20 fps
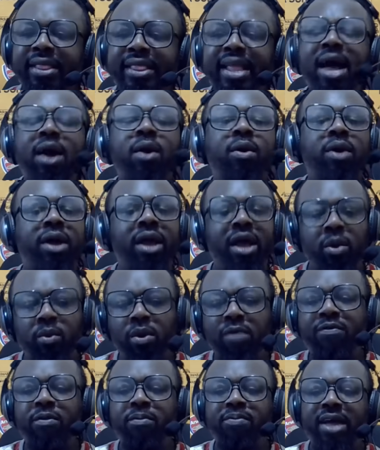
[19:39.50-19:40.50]
Now,
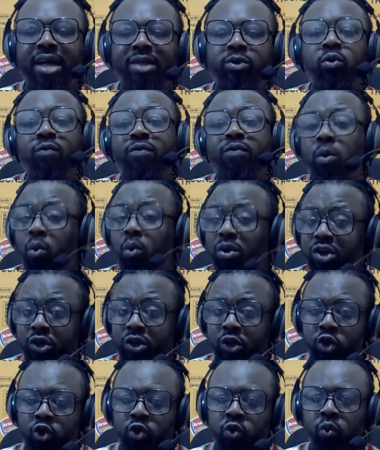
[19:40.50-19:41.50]
away from that, so if you're
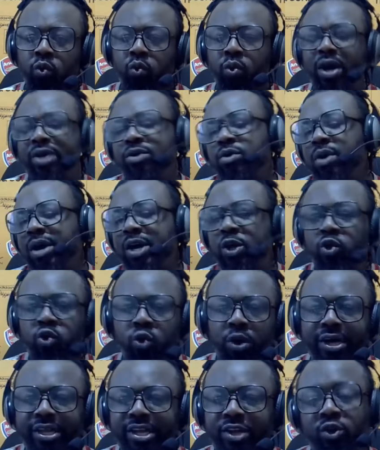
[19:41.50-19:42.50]
watching the show and you're
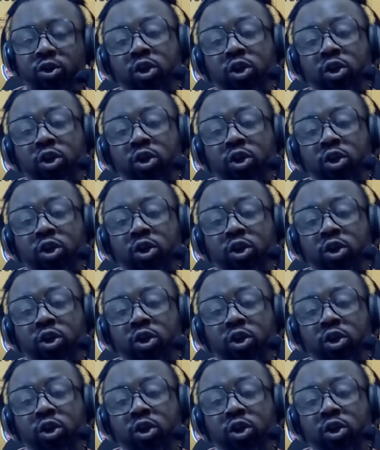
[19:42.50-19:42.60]
enjoying it,